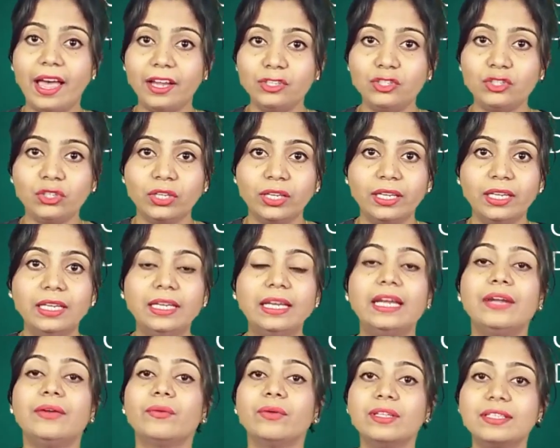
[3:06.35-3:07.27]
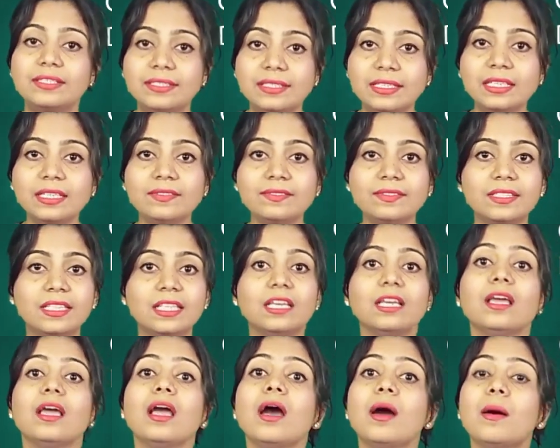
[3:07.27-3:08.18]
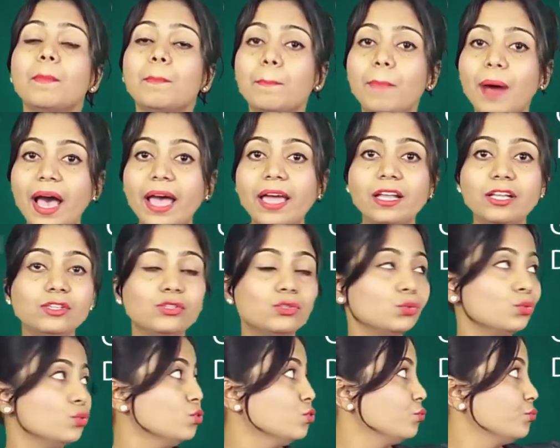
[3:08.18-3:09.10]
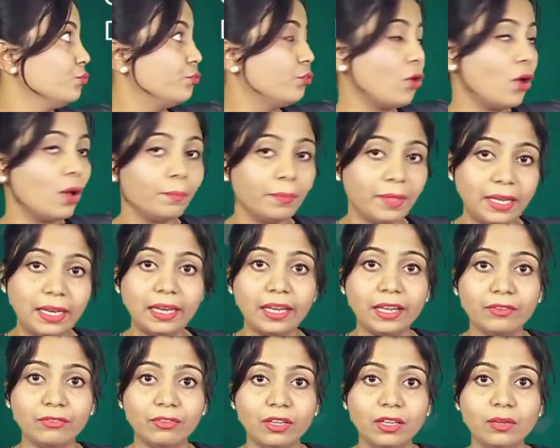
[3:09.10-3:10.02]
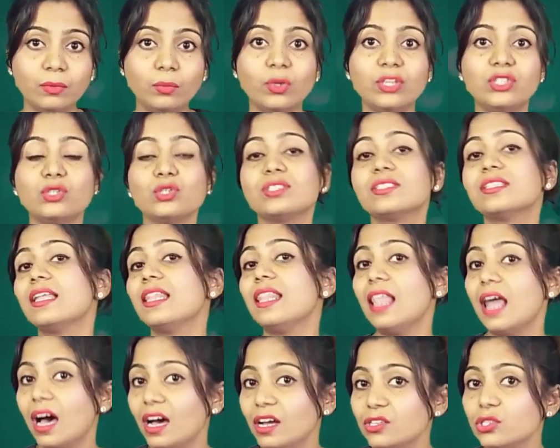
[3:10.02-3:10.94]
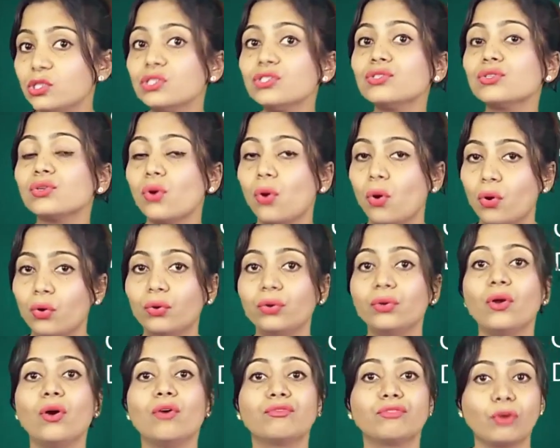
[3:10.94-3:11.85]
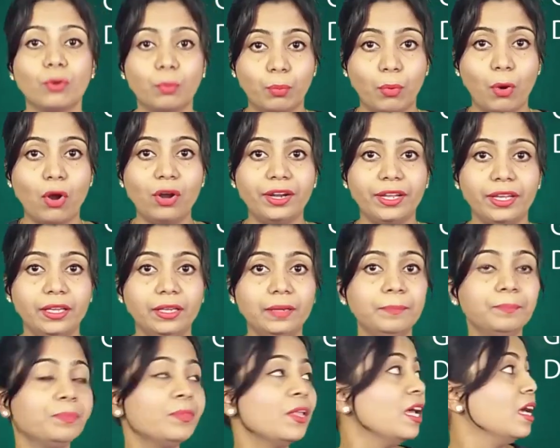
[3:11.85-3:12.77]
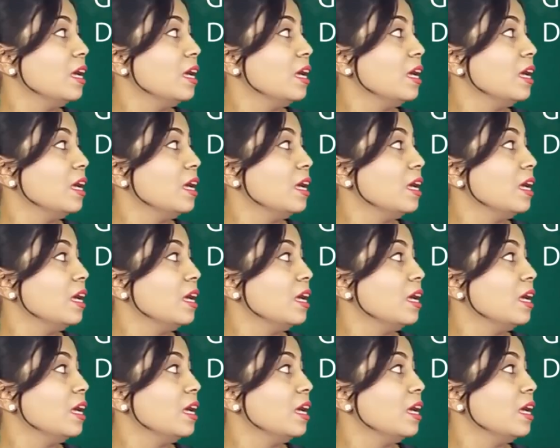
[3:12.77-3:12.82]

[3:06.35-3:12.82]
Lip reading: actually it receives the bile juice from the liver, which is the largest organ of your body.